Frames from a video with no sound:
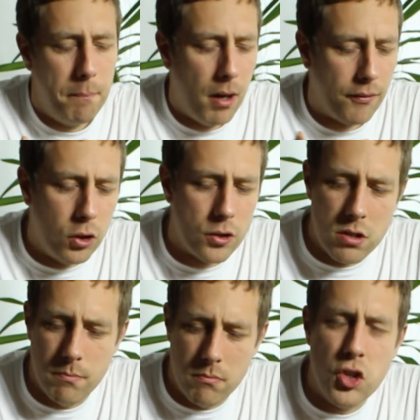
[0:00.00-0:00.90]
I've got
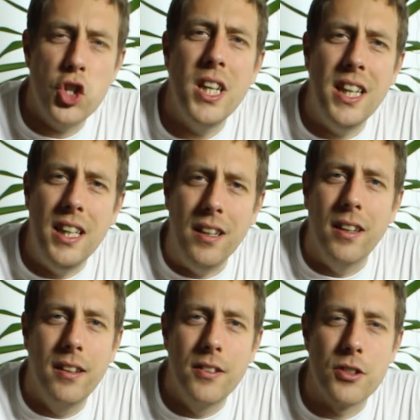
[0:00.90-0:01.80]
some
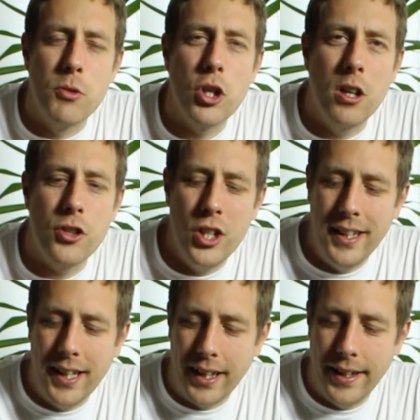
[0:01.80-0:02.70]
char chi
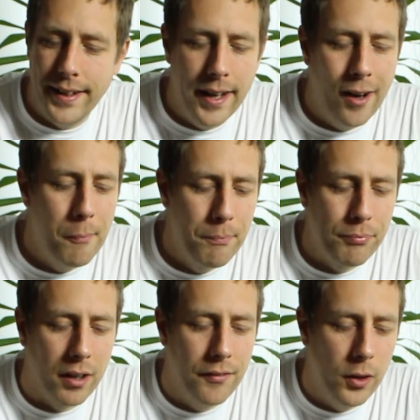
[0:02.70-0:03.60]
kicking in now.
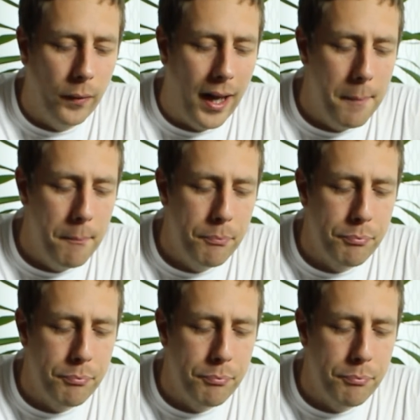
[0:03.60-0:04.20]
I can feel that.